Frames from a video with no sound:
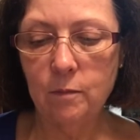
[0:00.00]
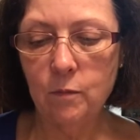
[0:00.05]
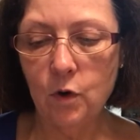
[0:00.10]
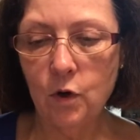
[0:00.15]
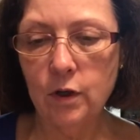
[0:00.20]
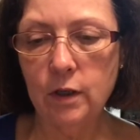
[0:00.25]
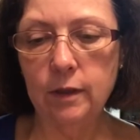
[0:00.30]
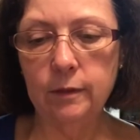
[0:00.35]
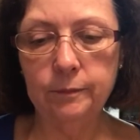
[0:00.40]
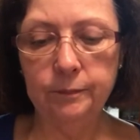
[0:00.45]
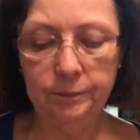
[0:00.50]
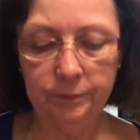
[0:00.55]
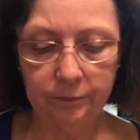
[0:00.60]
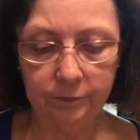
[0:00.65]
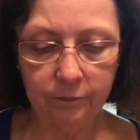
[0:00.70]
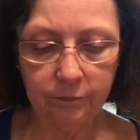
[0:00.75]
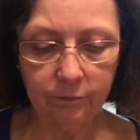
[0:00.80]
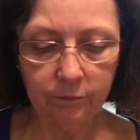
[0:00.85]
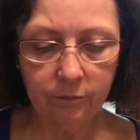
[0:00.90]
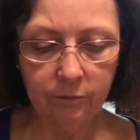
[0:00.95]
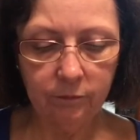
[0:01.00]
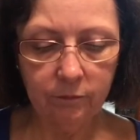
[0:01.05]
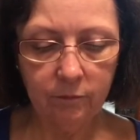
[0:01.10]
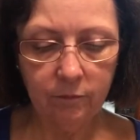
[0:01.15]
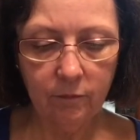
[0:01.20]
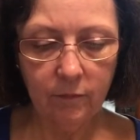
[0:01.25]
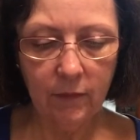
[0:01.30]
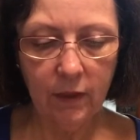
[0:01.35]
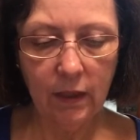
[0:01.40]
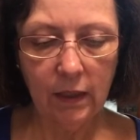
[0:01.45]
market.
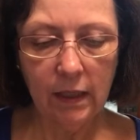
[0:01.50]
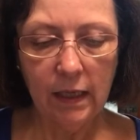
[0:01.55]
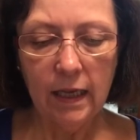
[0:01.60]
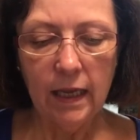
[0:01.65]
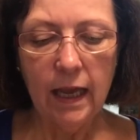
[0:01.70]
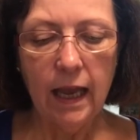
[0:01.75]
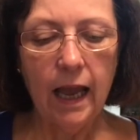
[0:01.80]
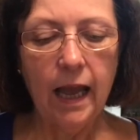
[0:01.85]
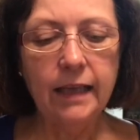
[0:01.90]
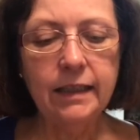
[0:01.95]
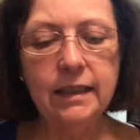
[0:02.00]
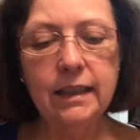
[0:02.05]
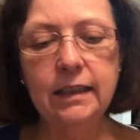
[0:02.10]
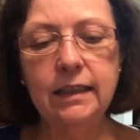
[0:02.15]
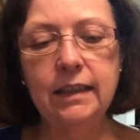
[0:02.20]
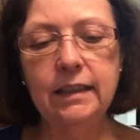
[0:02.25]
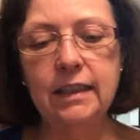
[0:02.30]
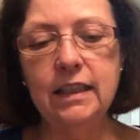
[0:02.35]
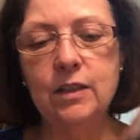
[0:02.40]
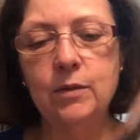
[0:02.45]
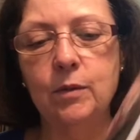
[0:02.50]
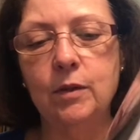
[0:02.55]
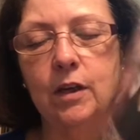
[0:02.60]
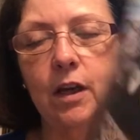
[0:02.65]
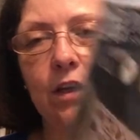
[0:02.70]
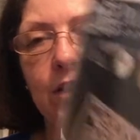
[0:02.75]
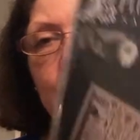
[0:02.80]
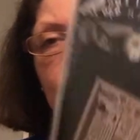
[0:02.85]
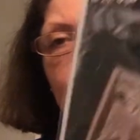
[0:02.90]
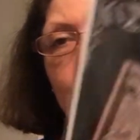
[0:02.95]
I did get this one
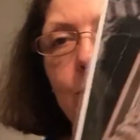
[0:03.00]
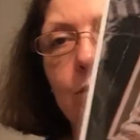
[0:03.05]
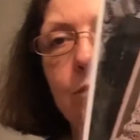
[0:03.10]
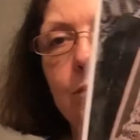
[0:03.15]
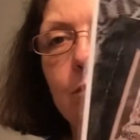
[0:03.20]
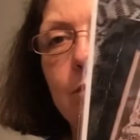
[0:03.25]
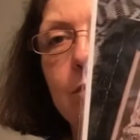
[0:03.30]
not too,